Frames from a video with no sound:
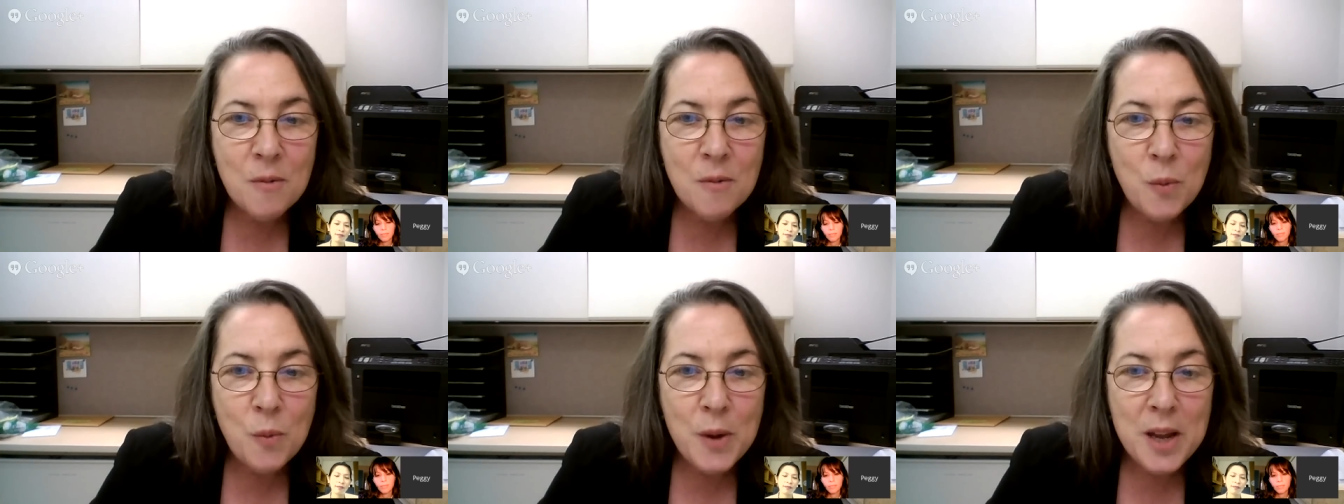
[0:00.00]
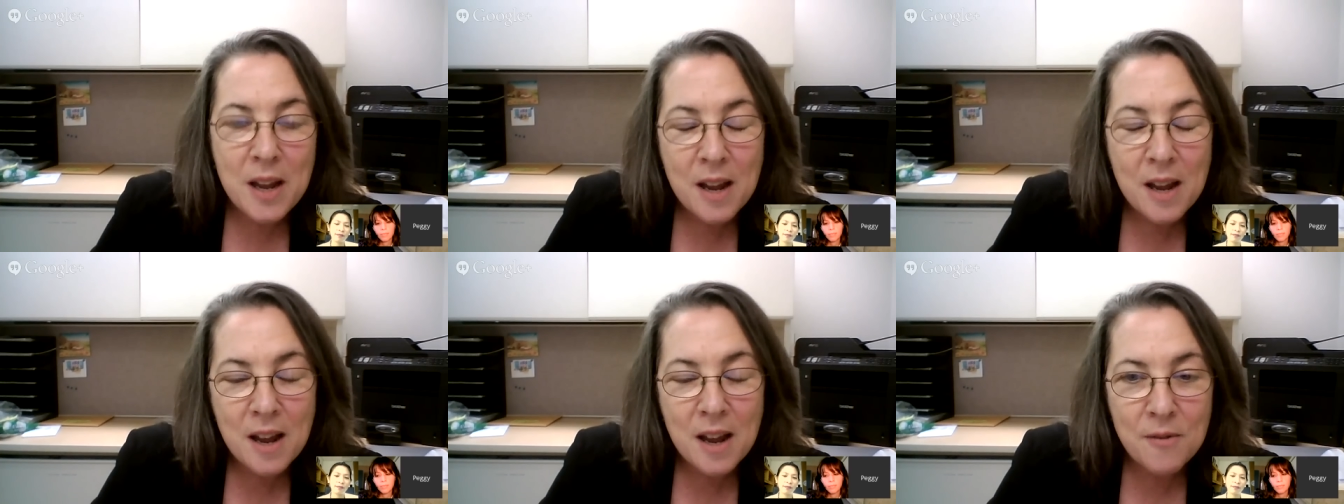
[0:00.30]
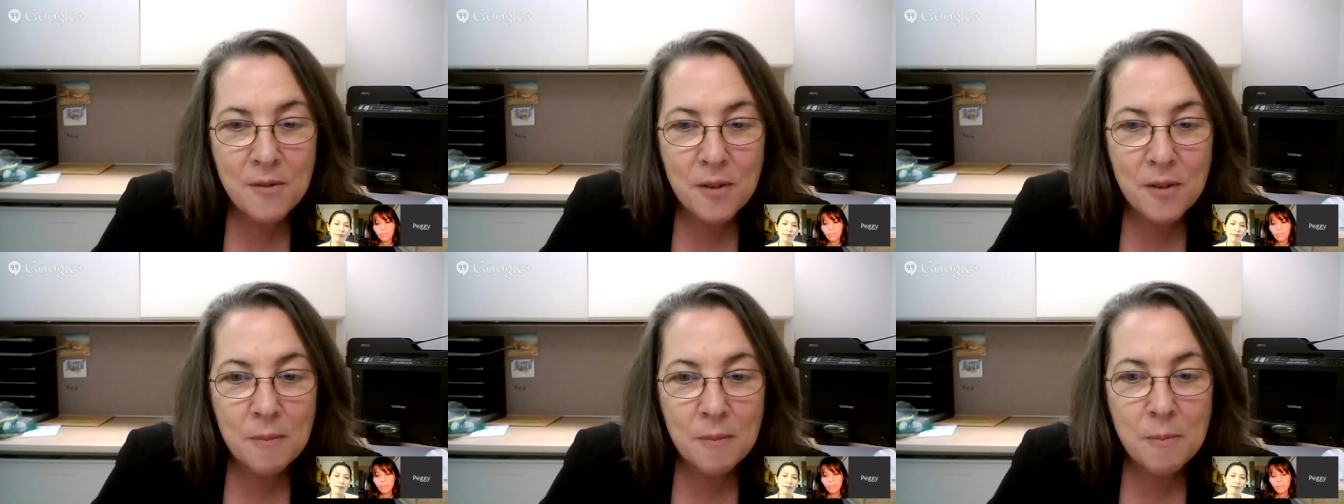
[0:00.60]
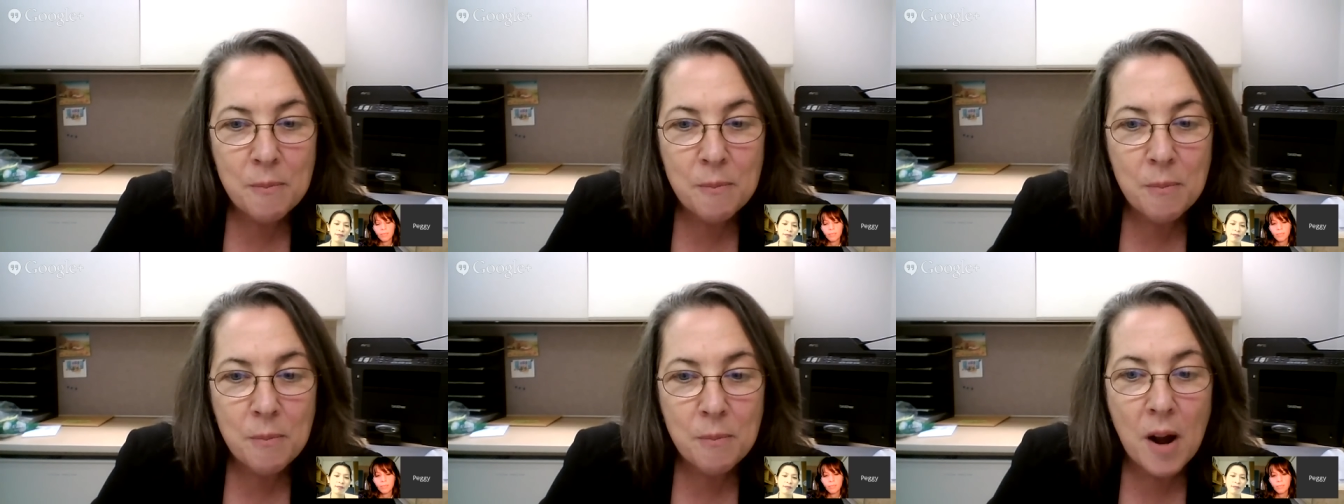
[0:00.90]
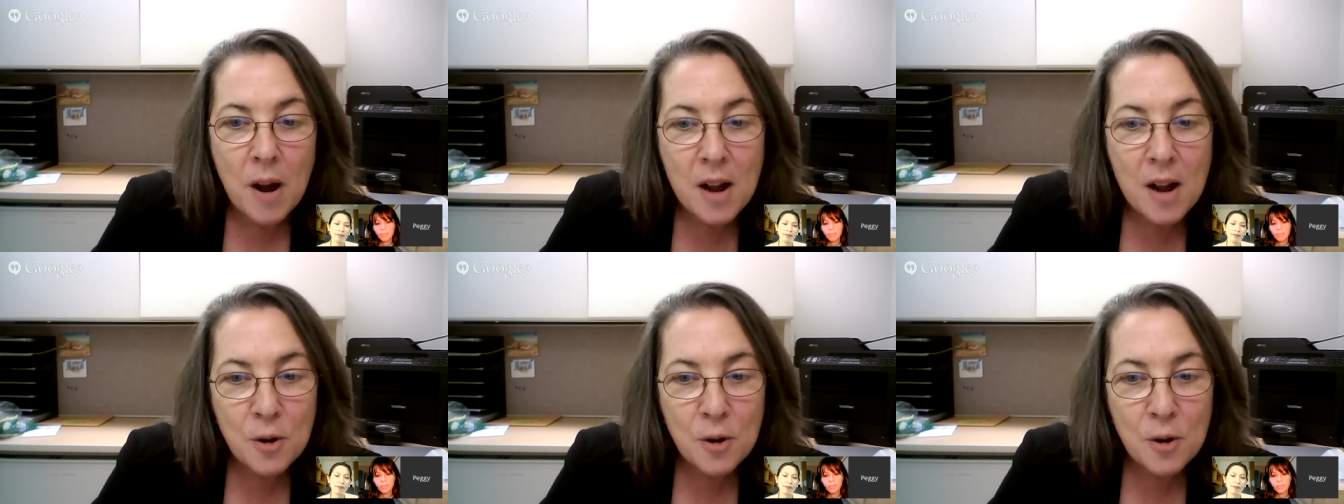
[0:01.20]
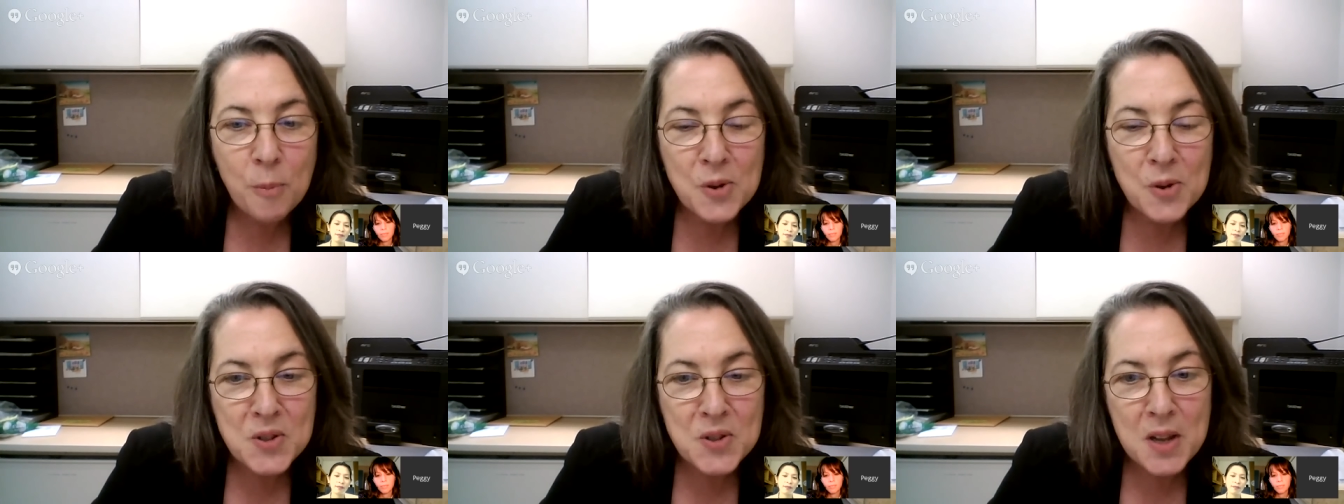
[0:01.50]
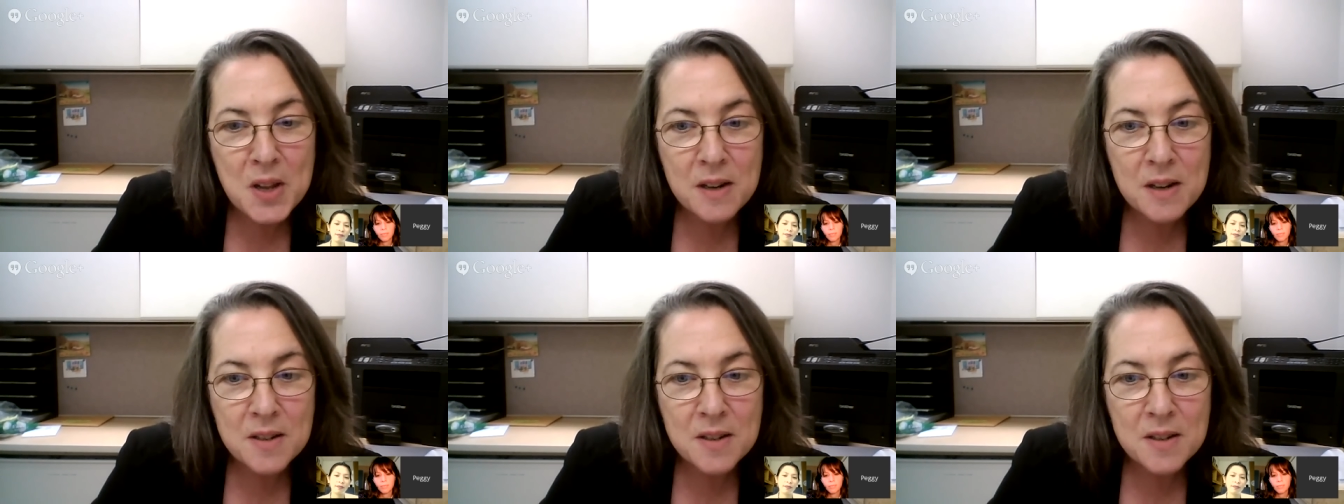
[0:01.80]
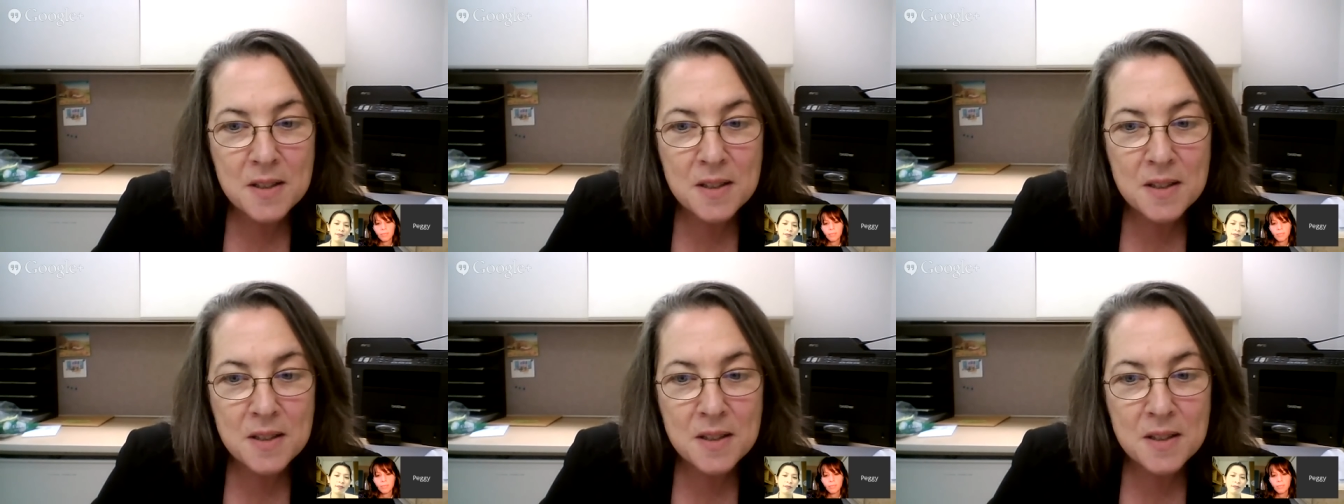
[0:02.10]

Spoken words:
we have a 100%